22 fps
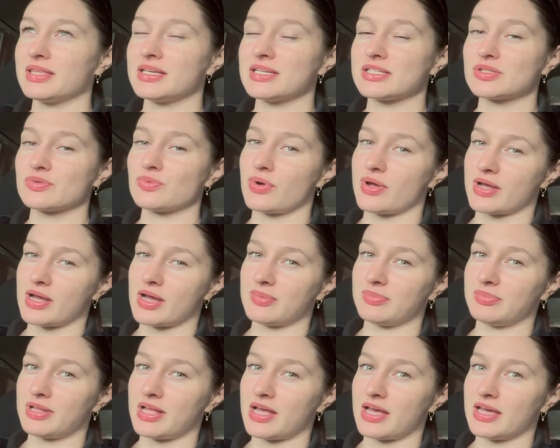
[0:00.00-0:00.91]
this
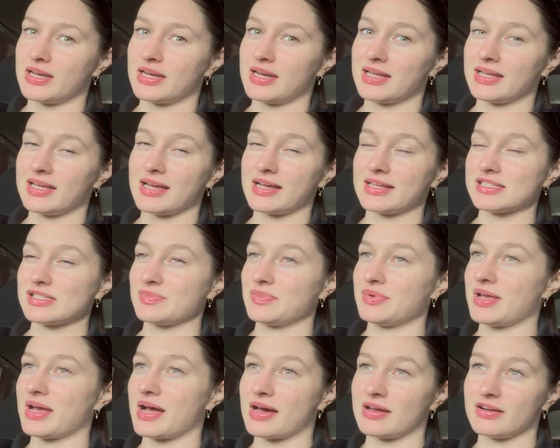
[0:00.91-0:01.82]
workout plan gets
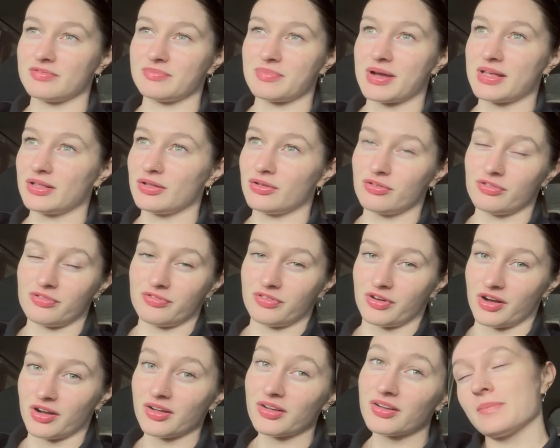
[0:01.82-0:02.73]
me out of my little
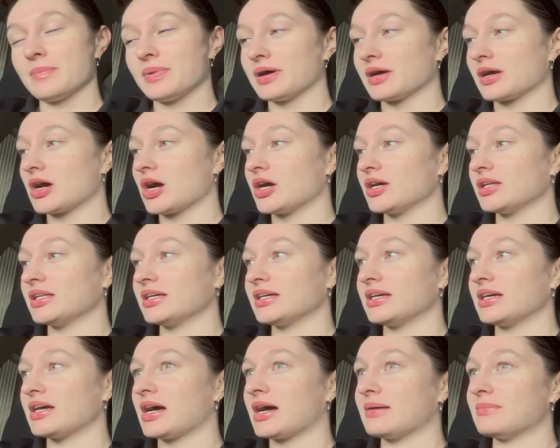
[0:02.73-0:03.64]
funk. But
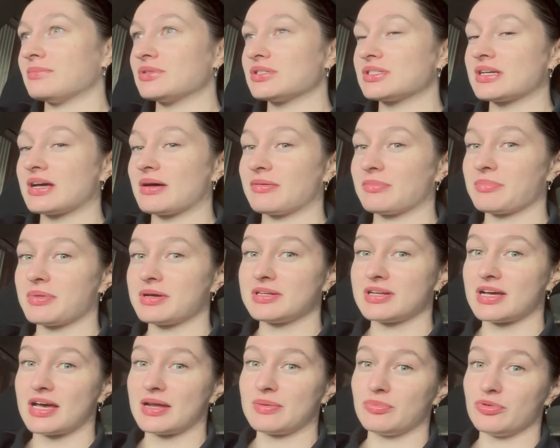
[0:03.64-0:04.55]
currently I'm just helping my
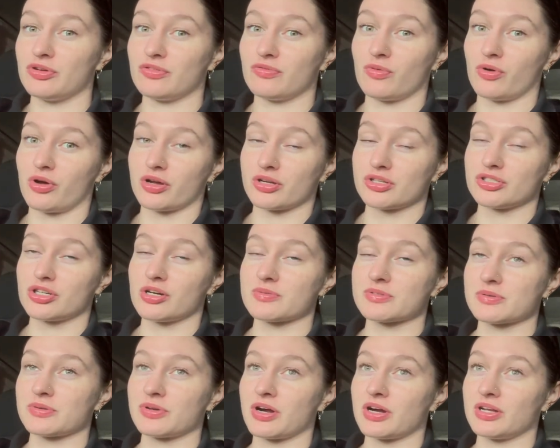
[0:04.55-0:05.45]
dad move
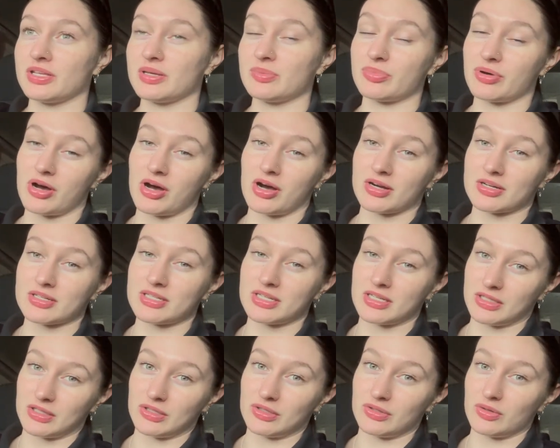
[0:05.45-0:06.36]
workshops. I'm currently parked
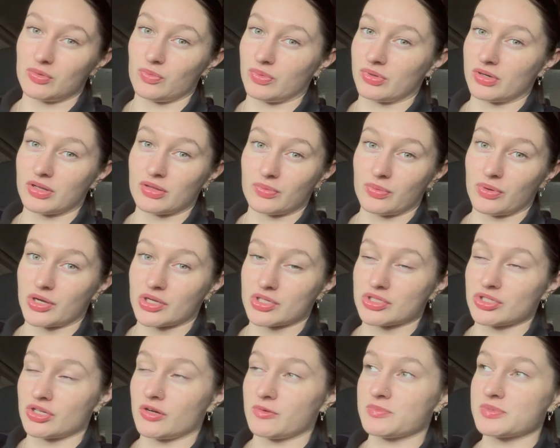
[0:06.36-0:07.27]
in one of the
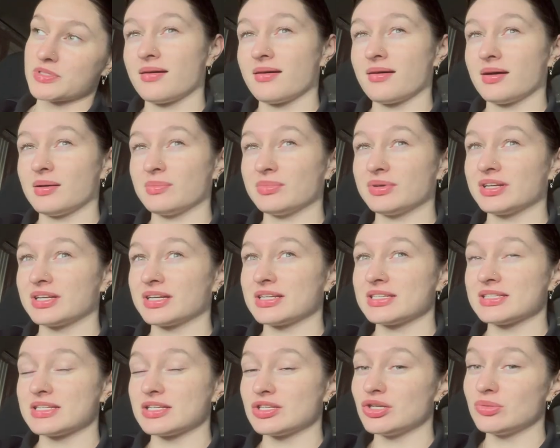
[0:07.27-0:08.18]
workshops. I'm gonna
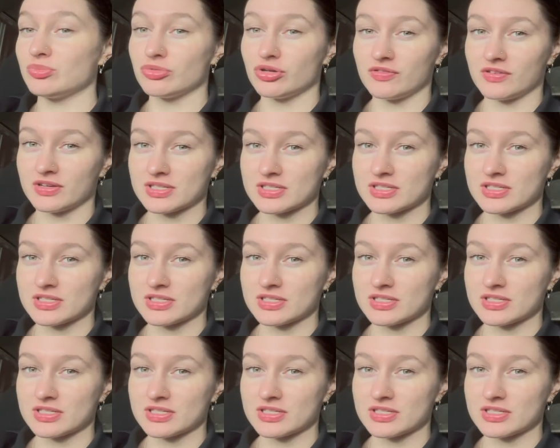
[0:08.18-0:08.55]
continue moving